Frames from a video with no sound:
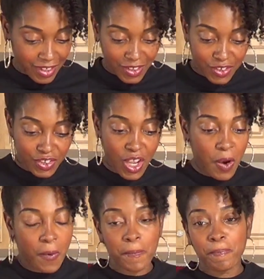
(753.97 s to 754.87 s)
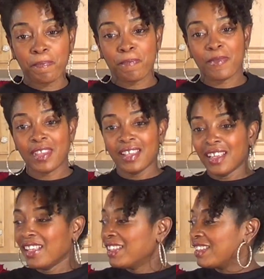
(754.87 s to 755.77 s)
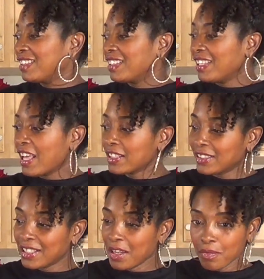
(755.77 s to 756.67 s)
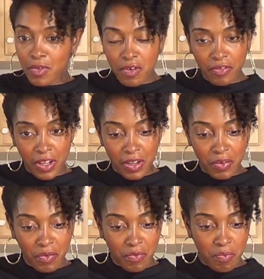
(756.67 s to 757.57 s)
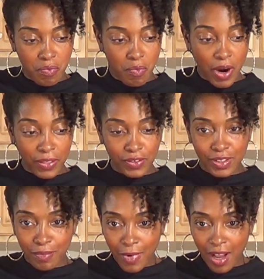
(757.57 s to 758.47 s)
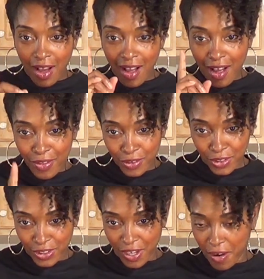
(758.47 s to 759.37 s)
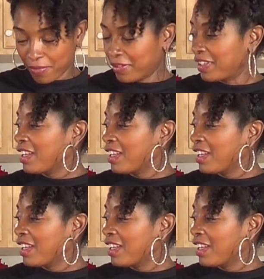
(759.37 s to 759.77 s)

So let's get moving with some other stuff.